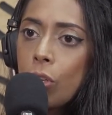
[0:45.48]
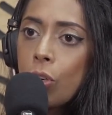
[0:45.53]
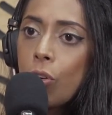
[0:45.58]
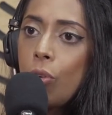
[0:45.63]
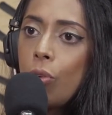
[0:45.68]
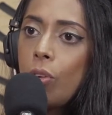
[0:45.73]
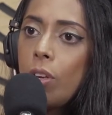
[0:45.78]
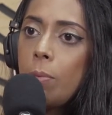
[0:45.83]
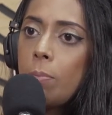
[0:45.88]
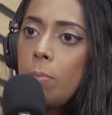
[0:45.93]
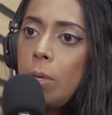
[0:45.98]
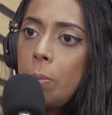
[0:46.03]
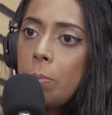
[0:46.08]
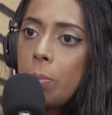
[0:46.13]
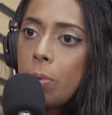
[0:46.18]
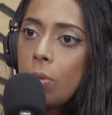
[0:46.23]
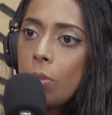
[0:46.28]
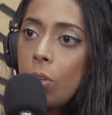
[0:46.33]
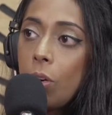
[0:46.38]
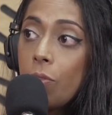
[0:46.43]
recruiting
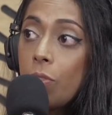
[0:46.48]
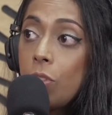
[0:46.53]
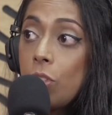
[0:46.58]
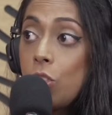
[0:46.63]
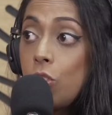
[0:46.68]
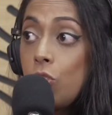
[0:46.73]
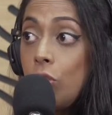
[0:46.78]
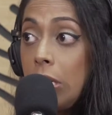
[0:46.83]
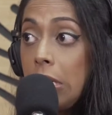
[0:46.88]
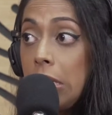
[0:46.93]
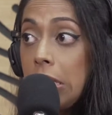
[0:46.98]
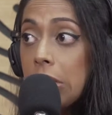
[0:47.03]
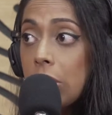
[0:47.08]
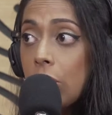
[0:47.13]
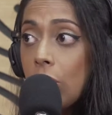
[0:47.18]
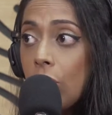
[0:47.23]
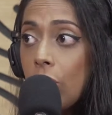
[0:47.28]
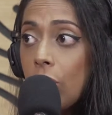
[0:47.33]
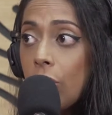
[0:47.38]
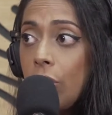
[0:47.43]
people off the
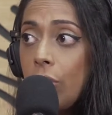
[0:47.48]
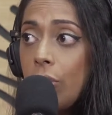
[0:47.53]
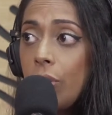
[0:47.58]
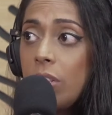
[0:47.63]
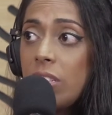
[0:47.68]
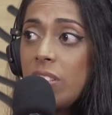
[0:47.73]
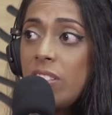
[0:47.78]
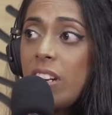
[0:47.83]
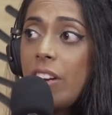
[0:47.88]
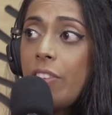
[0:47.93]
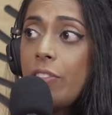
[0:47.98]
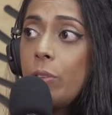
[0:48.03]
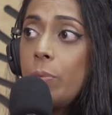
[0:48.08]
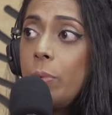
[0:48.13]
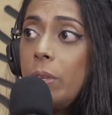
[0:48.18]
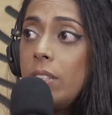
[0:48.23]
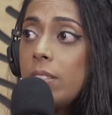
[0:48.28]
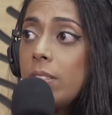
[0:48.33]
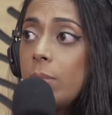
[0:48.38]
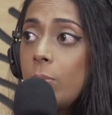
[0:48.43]
streets, or, you know, it doesn't have
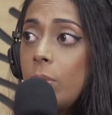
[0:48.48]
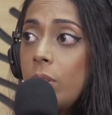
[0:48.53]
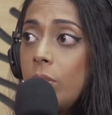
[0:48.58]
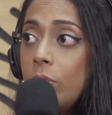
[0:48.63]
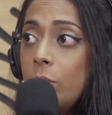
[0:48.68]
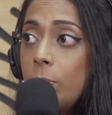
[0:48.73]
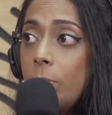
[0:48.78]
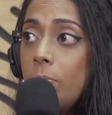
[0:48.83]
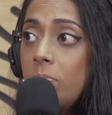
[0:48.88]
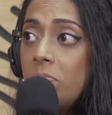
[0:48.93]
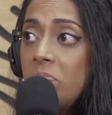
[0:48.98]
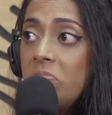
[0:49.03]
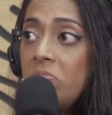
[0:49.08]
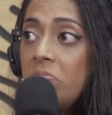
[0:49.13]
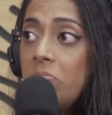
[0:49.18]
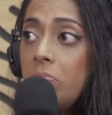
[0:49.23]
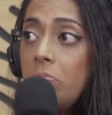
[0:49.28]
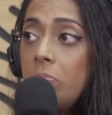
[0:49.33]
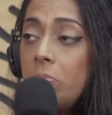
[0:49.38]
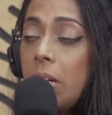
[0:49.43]
to be someone who's
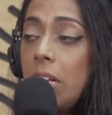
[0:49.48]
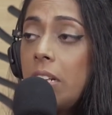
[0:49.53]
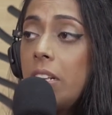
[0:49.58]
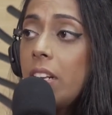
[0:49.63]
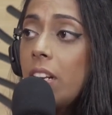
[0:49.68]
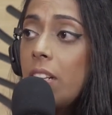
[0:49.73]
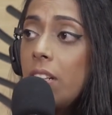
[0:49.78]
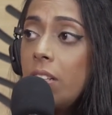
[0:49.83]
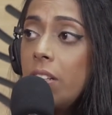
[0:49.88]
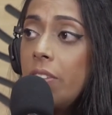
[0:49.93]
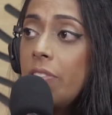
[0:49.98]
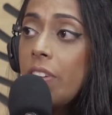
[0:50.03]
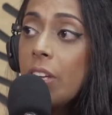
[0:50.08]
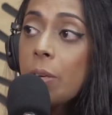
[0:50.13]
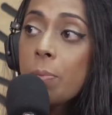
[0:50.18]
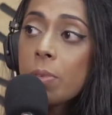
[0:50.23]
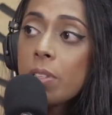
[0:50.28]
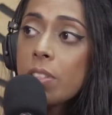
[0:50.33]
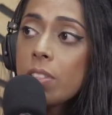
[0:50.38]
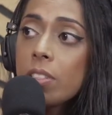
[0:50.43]
particularly
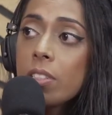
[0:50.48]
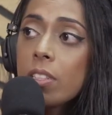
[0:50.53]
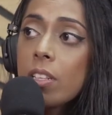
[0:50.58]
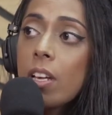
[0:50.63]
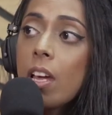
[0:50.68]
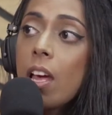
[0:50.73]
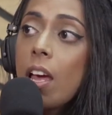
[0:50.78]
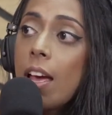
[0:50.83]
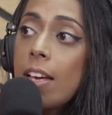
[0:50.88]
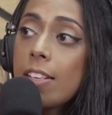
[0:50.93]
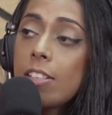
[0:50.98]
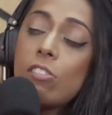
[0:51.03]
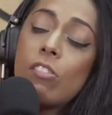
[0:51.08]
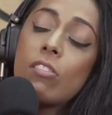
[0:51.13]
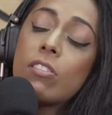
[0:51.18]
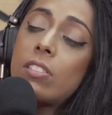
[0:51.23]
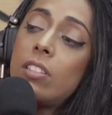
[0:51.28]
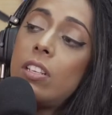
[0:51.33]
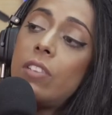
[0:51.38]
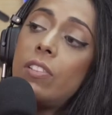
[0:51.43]
famous as
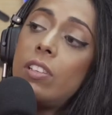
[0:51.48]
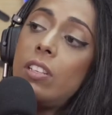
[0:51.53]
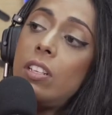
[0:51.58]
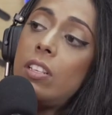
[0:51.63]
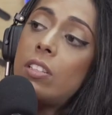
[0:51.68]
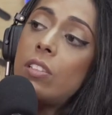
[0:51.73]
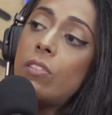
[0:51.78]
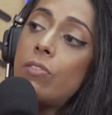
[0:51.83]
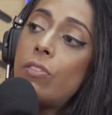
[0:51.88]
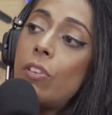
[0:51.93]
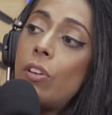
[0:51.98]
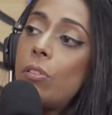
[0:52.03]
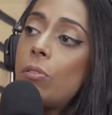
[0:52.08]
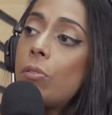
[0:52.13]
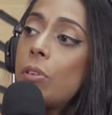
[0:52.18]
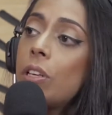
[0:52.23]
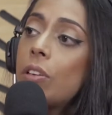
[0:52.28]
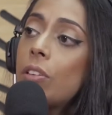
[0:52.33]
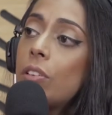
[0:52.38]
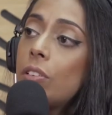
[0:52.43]
long as they have a decent
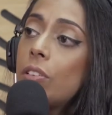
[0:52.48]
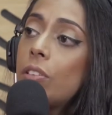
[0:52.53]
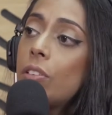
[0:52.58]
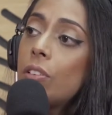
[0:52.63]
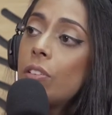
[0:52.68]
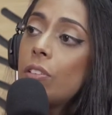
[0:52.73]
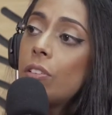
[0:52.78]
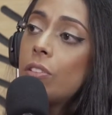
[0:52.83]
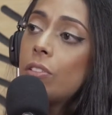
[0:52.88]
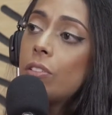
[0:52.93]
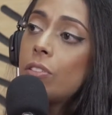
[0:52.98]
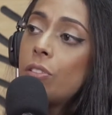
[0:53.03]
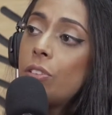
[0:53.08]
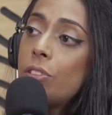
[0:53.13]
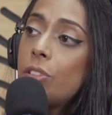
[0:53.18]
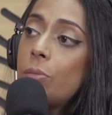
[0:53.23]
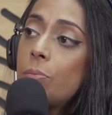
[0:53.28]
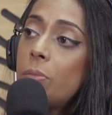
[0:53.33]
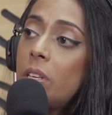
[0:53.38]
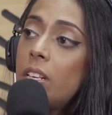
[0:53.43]
following on
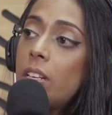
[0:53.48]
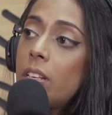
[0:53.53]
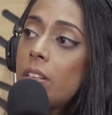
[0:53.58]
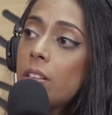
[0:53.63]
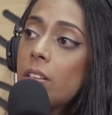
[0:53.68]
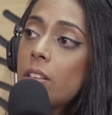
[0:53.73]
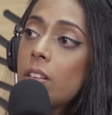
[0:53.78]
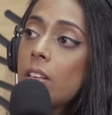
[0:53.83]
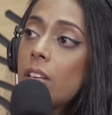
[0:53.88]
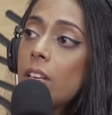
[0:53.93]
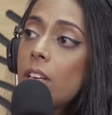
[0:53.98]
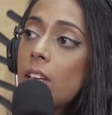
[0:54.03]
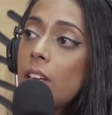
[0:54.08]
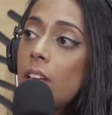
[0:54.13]
social media.